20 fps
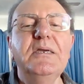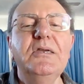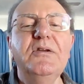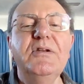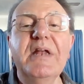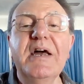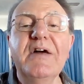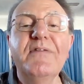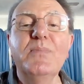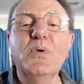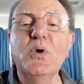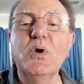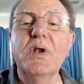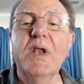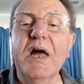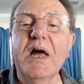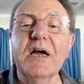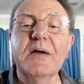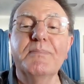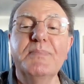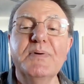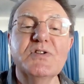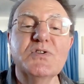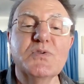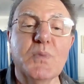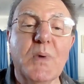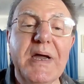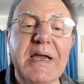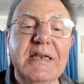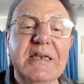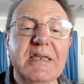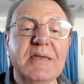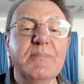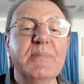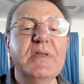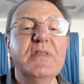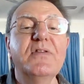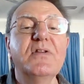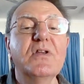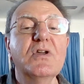You'd have more luck persuading
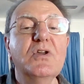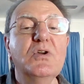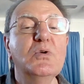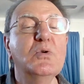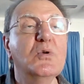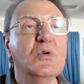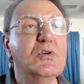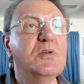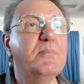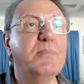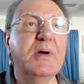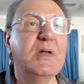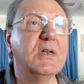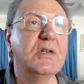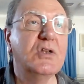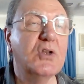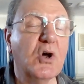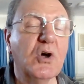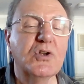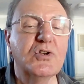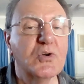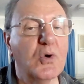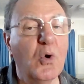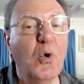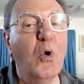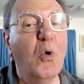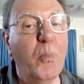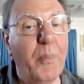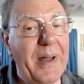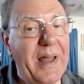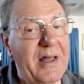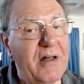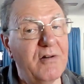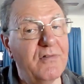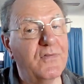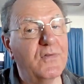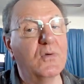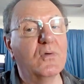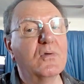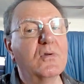me that a good but not all
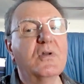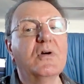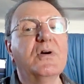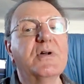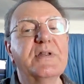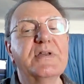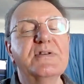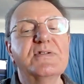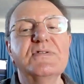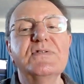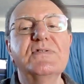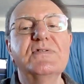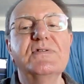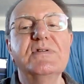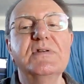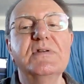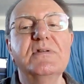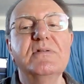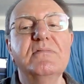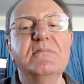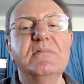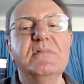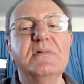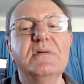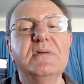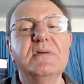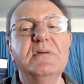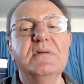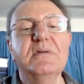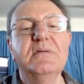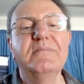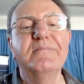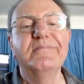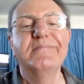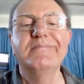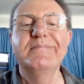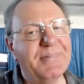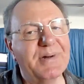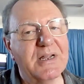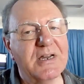powerful God existed.
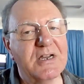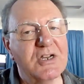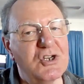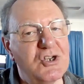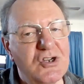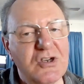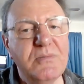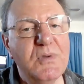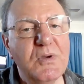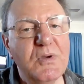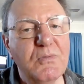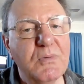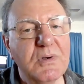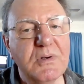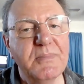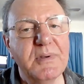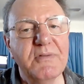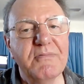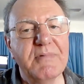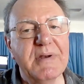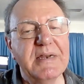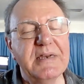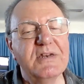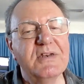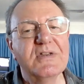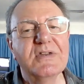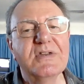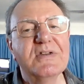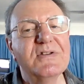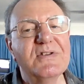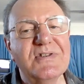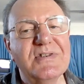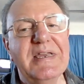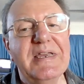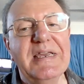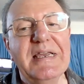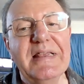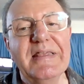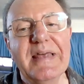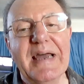But I assume you wouldn't be ready to
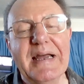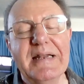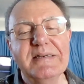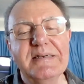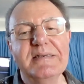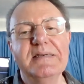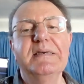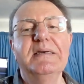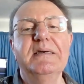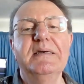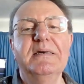concede that.